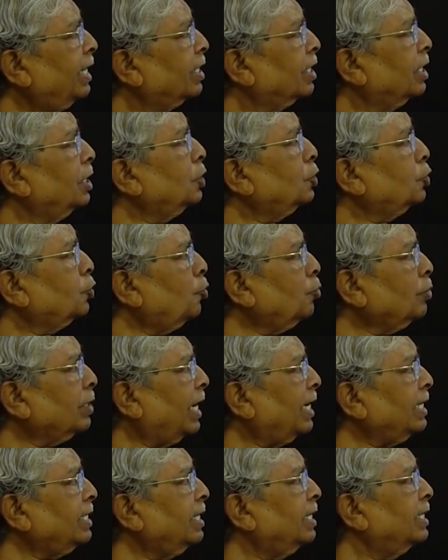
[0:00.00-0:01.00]
then show
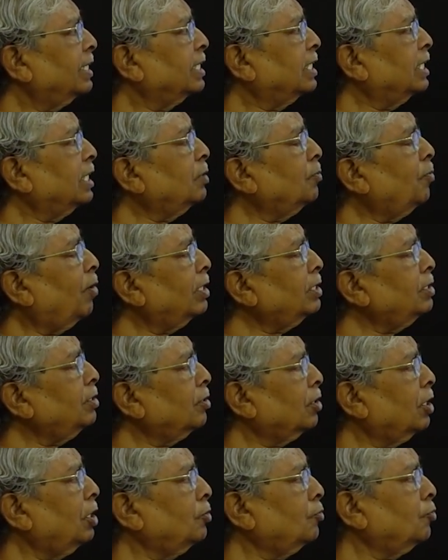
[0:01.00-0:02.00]
that z1
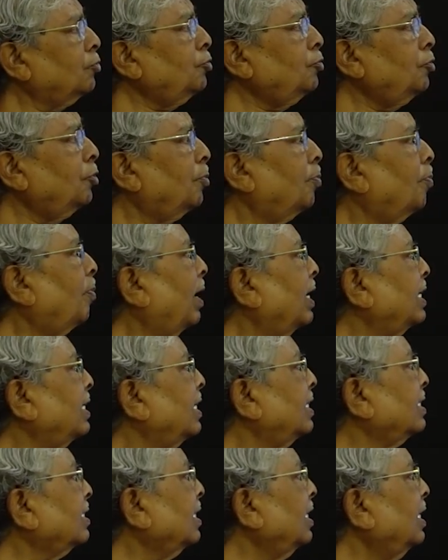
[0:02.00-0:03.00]
is equal to
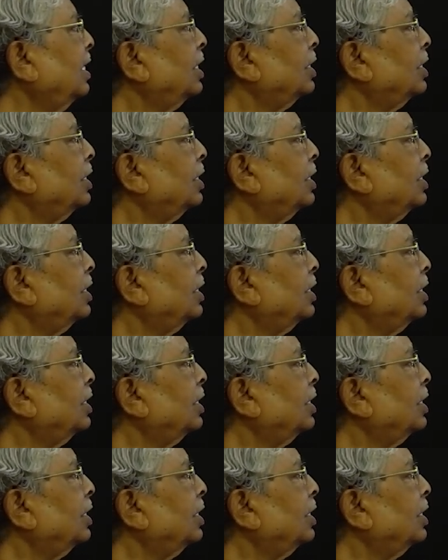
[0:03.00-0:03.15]
minus